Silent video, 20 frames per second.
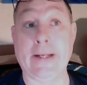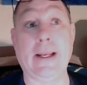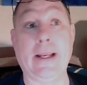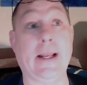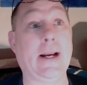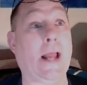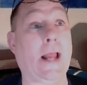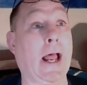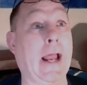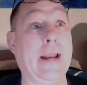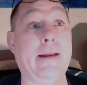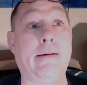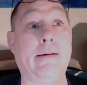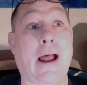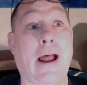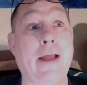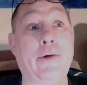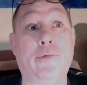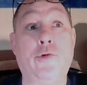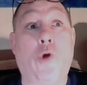And again, I,
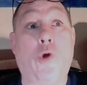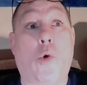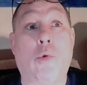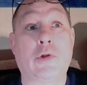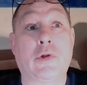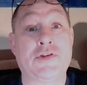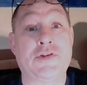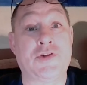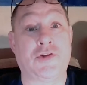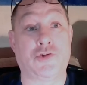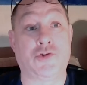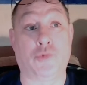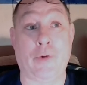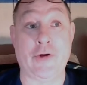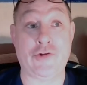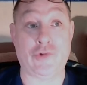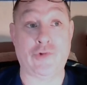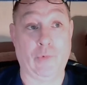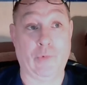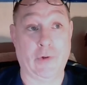I don't know what the
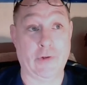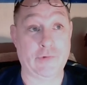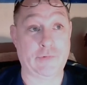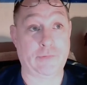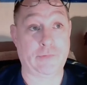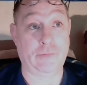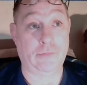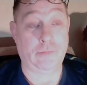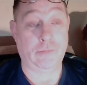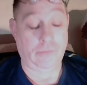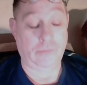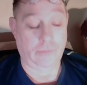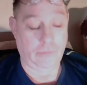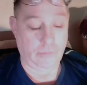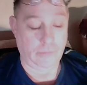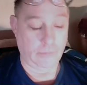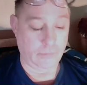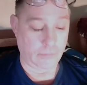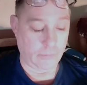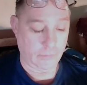situation was.
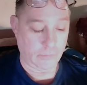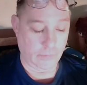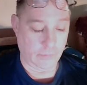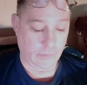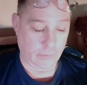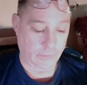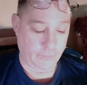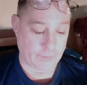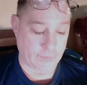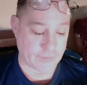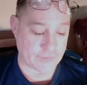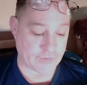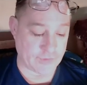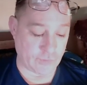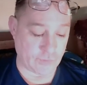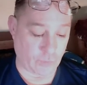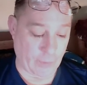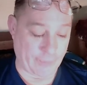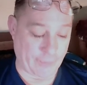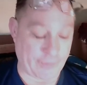This
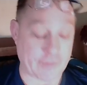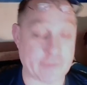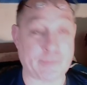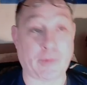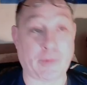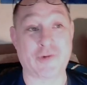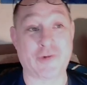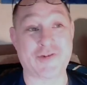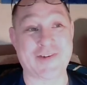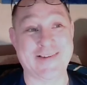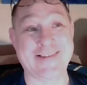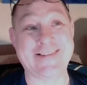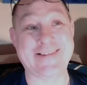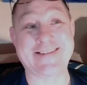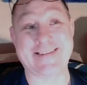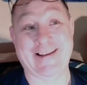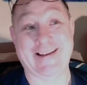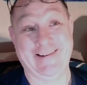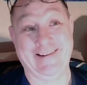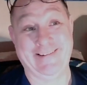is what this person
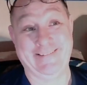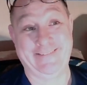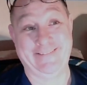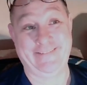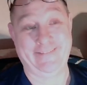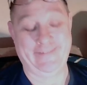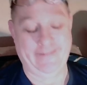said.